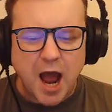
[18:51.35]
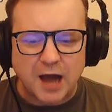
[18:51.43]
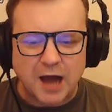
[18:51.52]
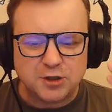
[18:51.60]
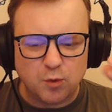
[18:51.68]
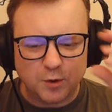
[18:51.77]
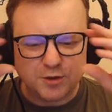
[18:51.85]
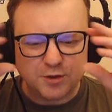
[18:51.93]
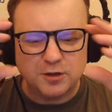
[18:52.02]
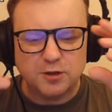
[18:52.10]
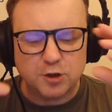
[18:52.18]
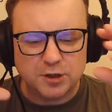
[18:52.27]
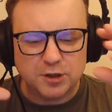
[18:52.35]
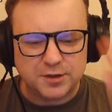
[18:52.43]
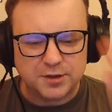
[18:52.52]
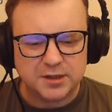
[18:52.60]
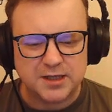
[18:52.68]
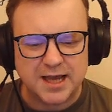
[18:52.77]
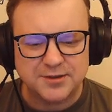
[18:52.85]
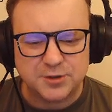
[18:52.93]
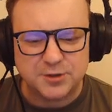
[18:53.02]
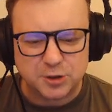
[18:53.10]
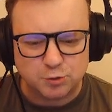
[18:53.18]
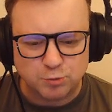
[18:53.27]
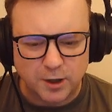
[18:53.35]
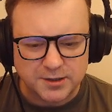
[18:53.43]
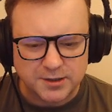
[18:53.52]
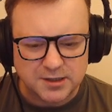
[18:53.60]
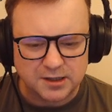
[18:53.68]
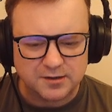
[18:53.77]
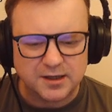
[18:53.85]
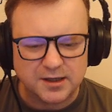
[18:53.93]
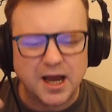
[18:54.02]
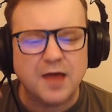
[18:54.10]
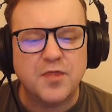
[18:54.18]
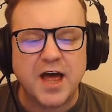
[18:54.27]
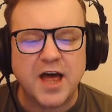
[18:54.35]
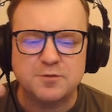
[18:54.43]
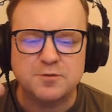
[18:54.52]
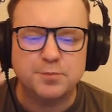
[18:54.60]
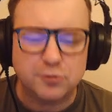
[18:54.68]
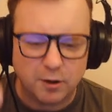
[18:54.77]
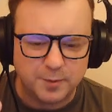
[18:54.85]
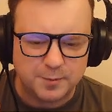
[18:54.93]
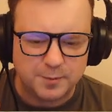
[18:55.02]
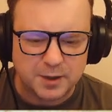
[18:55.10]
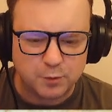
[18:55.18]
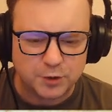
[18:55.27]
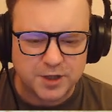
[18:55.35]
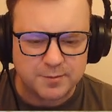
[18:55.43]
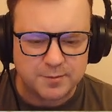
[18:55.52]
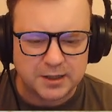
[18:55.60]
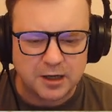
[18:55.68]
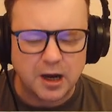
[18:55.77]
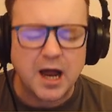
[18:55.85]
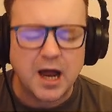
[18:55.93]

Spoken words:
I don't want to look at the candidate's writing and think, that's probably what they mean.